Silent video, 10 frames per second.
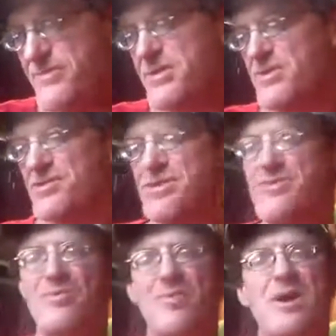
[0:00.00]
another
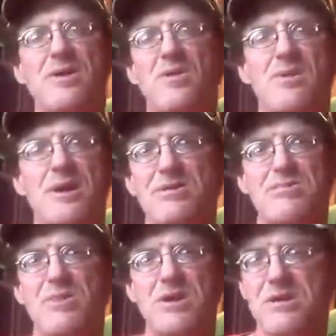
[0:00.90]
reason why I don't like
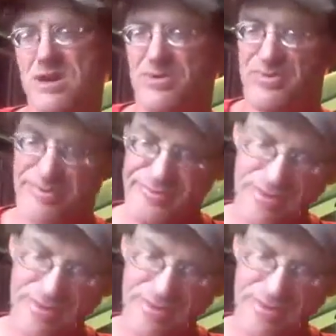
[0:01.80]
tomato cages.